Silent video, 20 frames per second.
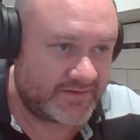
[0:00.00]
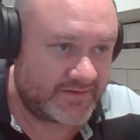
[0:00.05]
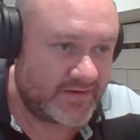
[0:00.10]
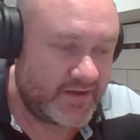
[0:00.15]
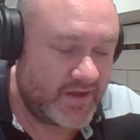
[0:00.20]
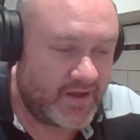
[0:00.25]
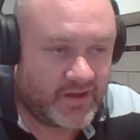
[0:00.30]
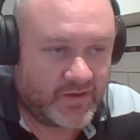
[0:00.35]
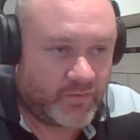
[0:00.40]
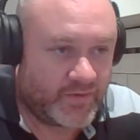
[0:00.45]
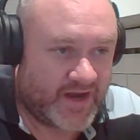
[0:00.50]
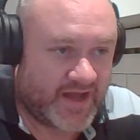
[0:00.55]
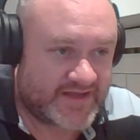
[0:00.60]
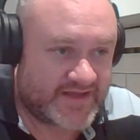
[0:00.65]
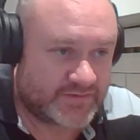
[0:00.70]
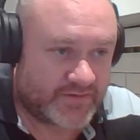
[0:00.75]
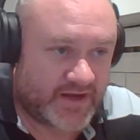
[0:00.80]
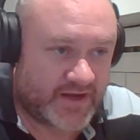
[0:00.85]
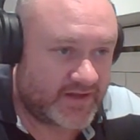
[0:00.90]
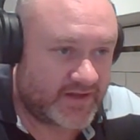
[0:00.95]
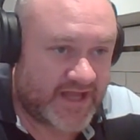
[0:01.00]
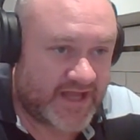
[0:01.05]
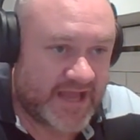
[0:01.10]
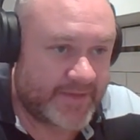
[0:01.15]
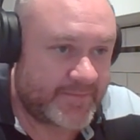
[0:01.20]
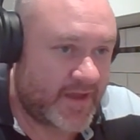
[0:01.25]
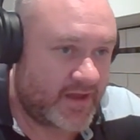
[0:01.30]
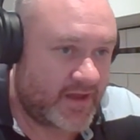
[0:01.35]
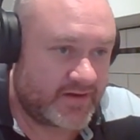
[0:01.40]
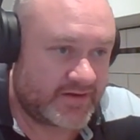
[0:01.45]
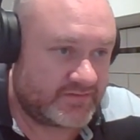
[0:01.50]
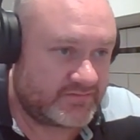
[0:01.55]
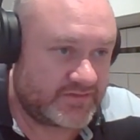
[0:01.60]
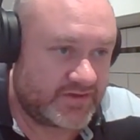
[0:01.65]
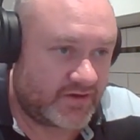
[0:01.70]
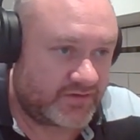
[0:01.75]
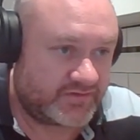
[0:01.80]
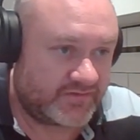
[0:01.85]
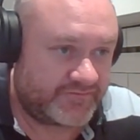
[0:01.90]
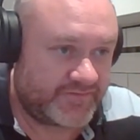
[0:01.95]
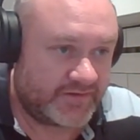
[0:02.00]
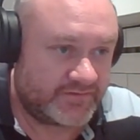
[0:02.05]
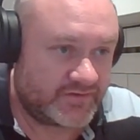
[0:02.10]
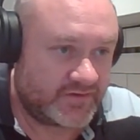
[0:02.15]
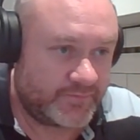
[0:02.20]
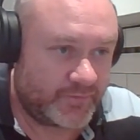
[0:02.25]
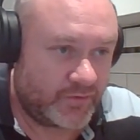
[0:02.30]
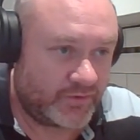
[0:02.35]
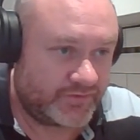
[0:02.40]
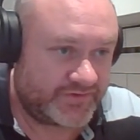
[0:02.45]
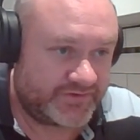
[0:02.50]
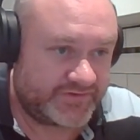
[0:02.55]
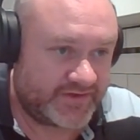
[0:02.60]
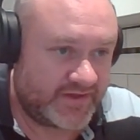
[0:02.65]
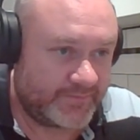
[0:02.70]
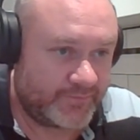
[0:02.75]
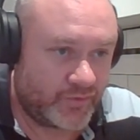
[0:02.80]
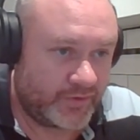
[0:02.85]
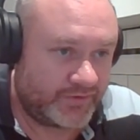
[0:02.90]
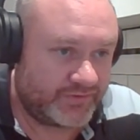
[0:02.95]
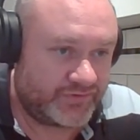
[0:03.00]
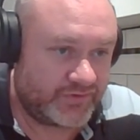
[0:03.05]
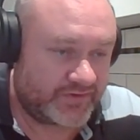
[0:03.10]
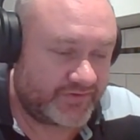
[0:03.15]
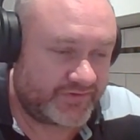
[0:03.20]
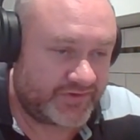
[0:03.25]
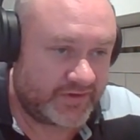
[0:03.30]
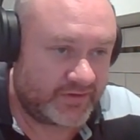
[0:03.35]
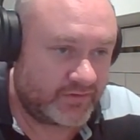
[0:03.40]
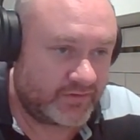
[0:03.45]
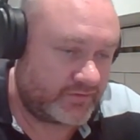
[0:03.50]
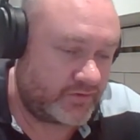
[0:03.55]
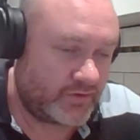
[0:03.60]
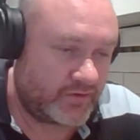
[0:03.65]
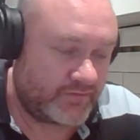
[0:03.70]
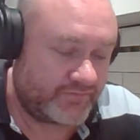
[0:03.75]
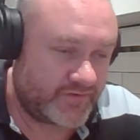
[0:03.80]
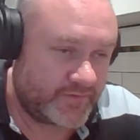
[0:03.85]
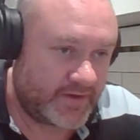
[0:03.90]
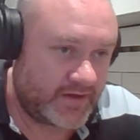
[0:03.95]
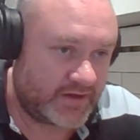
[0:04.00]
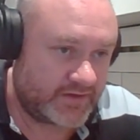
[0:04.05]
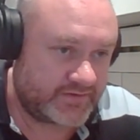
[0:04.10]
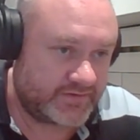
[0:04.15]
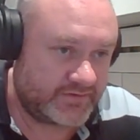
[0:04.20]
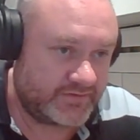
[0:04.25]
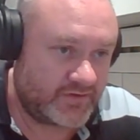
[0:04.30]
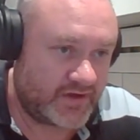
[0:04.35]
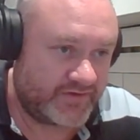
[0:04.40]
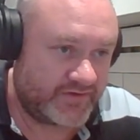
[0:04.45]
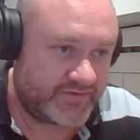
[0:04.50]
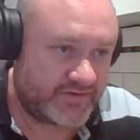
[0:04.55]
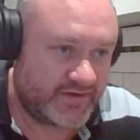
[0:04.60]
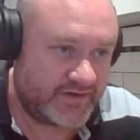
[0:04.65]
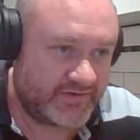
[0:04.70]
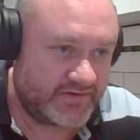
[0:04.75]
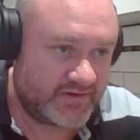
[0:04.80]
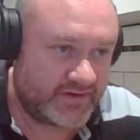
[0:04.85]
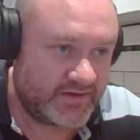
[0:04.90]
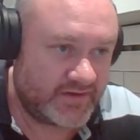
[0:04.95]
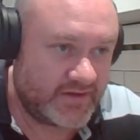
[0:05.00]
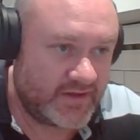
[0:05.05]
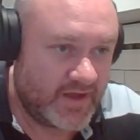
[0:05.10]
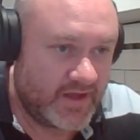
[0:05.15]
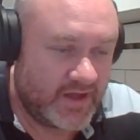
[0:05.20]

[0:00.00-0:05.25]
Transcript: And when Azhar Ali came out, he, defended a ball to deep point and took a single and got off the mark nice and easily.